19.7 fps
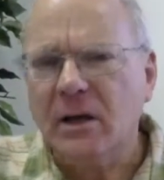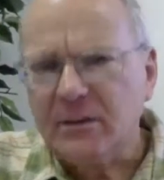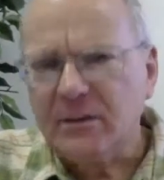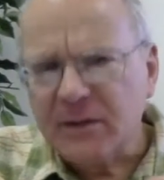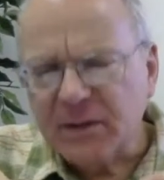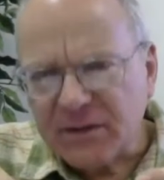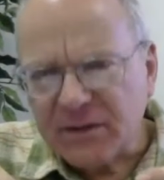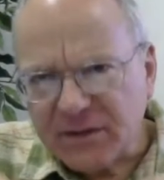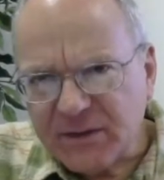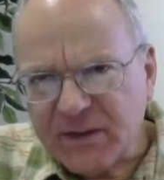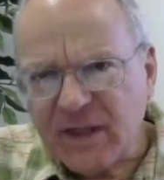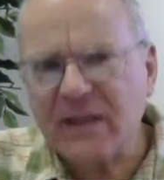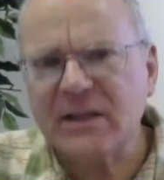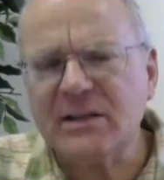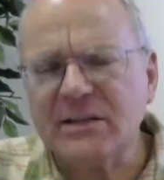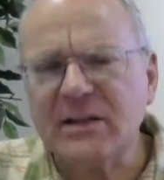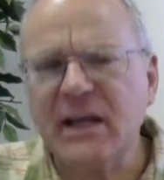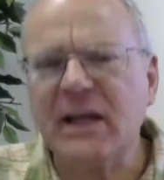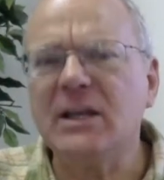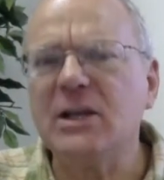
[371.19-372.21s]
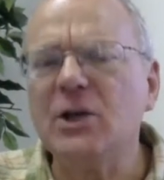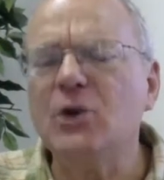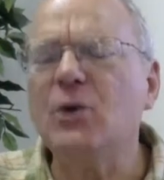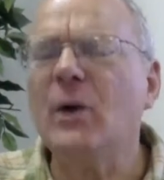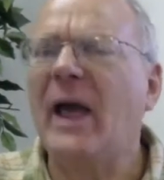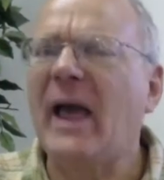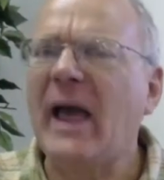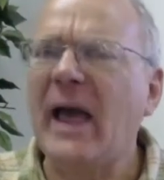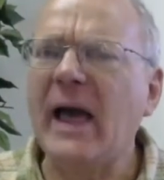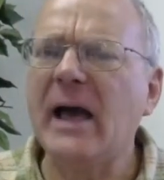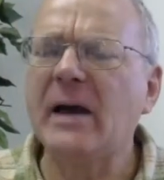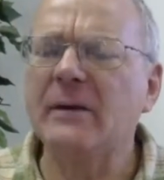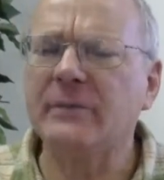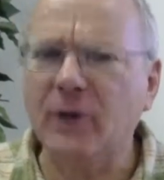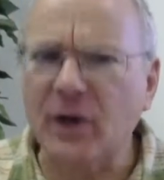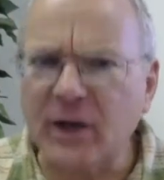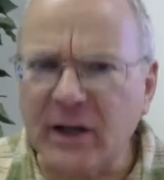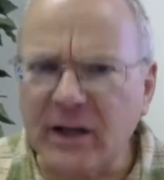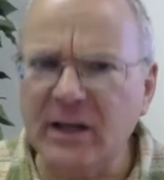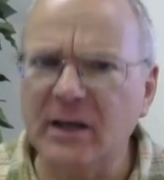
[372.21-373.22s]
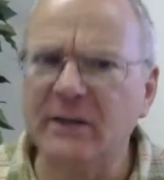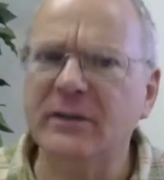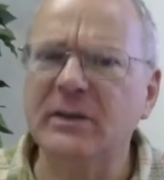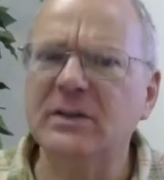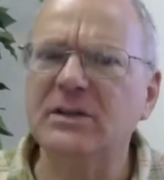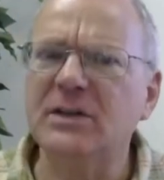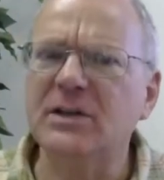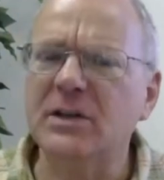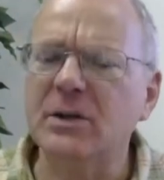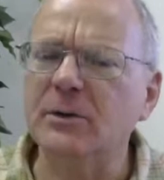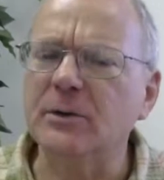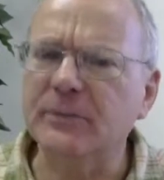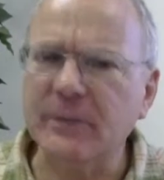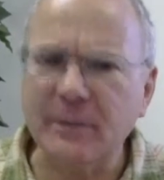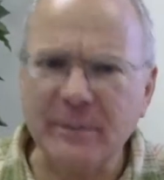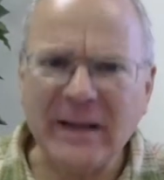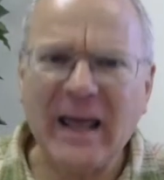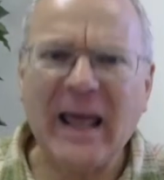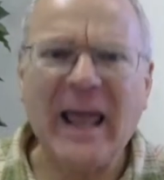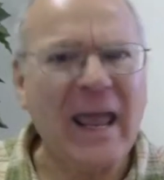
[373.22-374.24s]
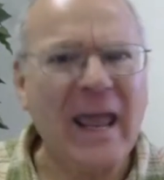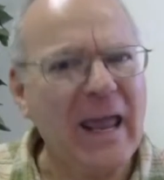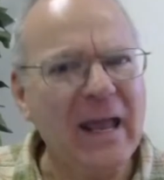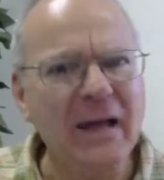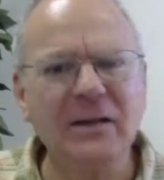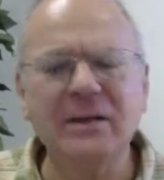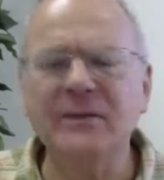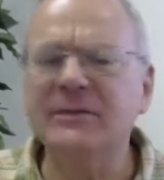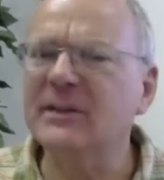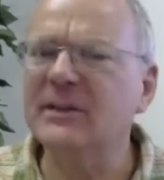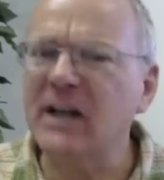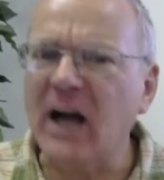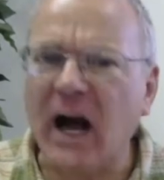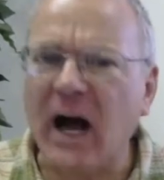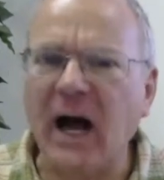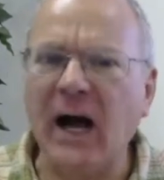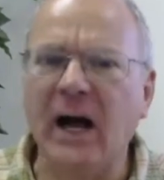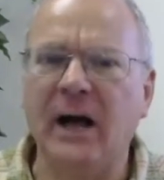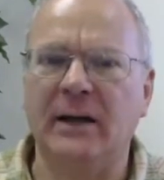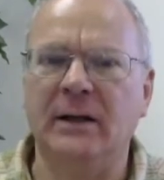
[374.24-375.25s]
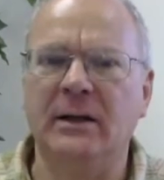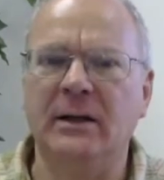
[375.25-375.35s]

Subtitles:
the things that you have are given to you from the hand of God.